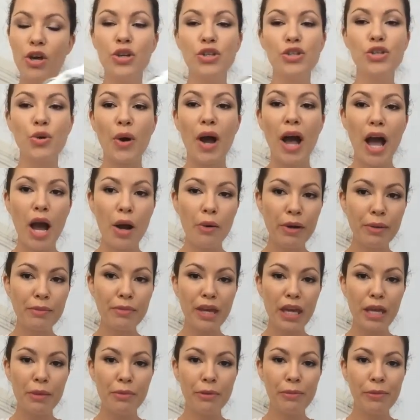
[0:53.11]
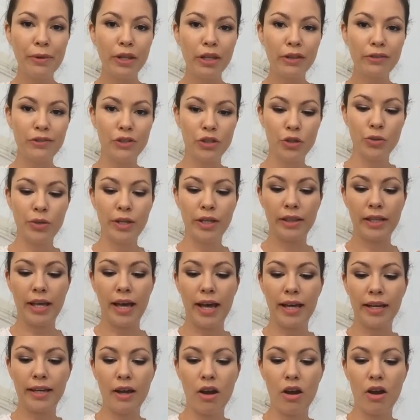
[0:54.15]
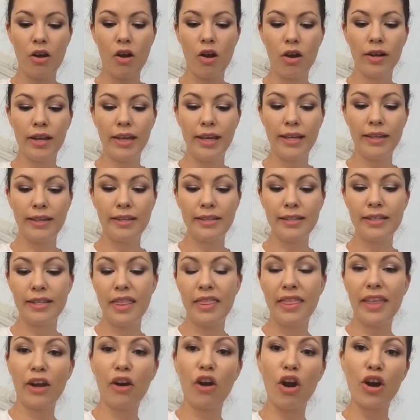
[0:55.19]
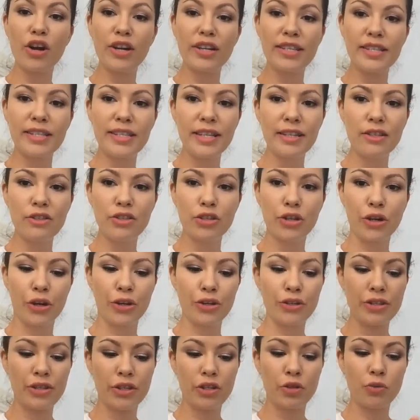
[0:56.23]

So how I'm capable of doing that is there are sensors.